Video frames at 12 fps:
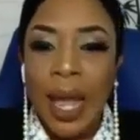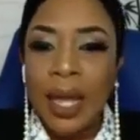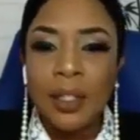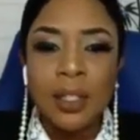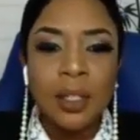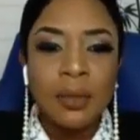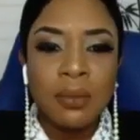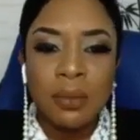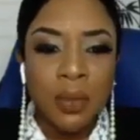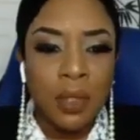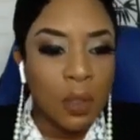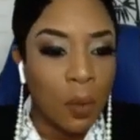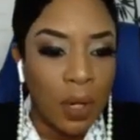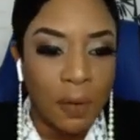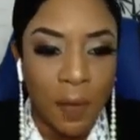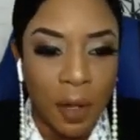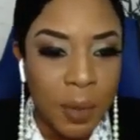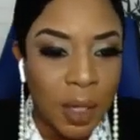And you want to
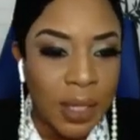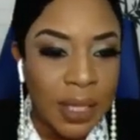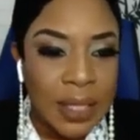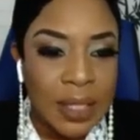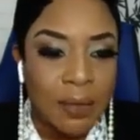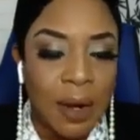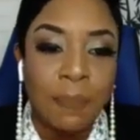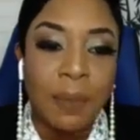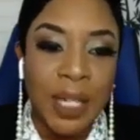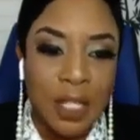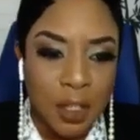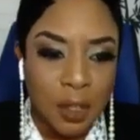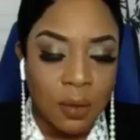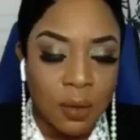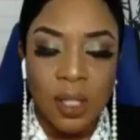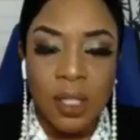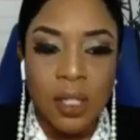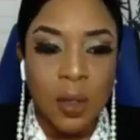follow me on Instagram, please do.
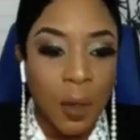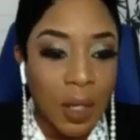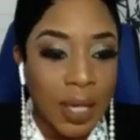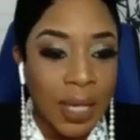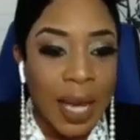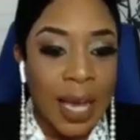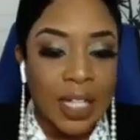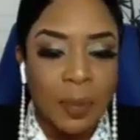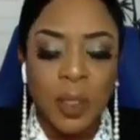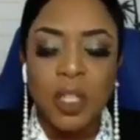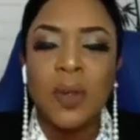It's So Unique Expert.